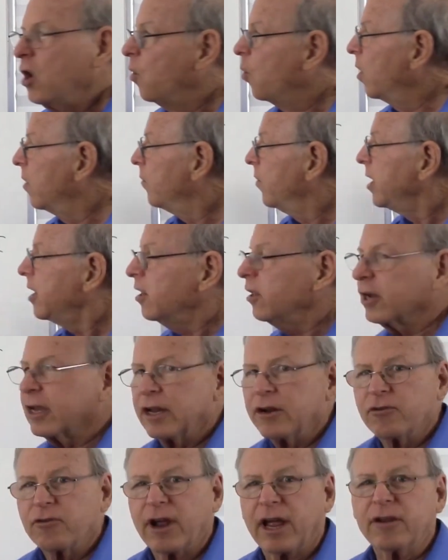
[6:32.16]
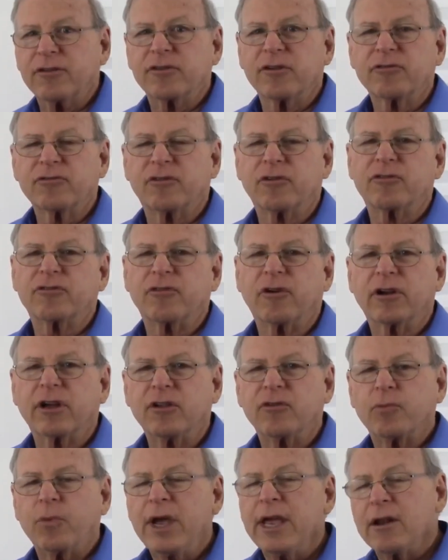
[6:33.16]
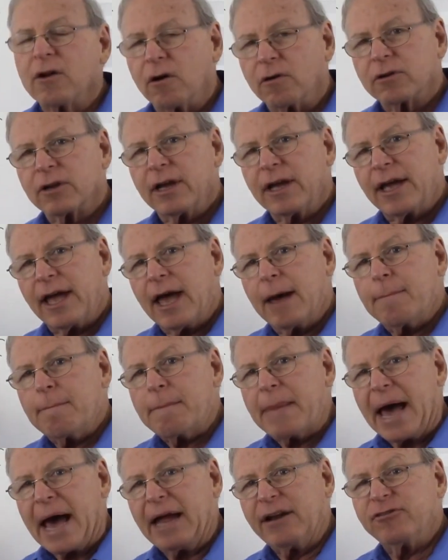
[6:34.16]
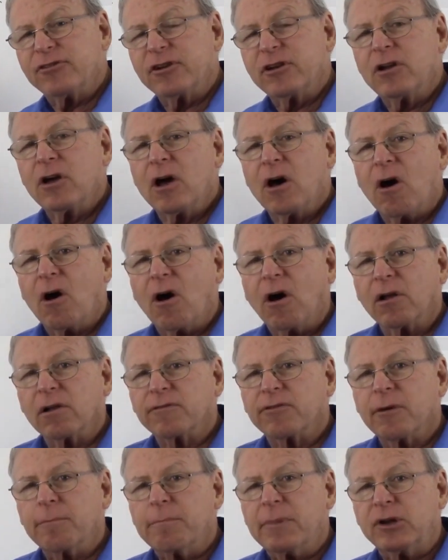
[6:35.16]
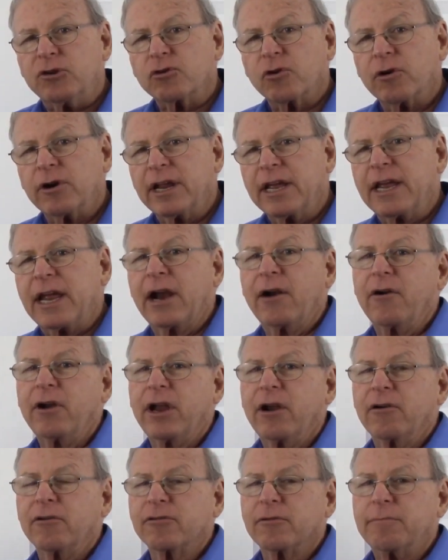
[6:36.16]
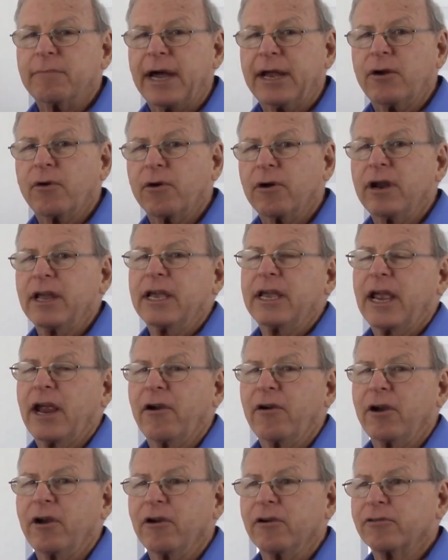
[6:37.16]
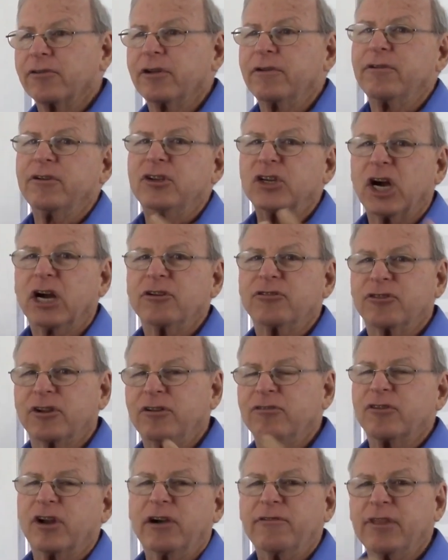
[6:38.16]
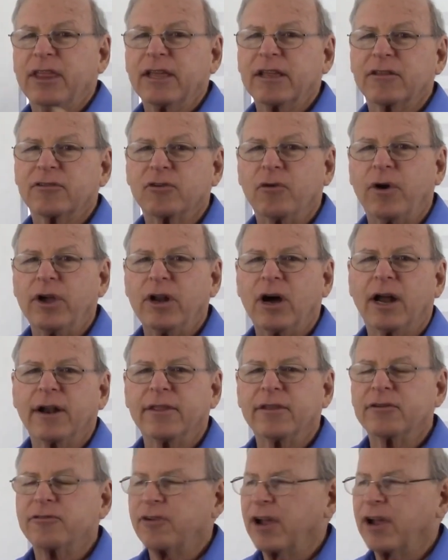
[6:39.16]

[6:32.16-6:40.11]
When we look at transistor circuits, we don't imagine all of the majority carriers and minority carriers and junctions and everything that's going on in the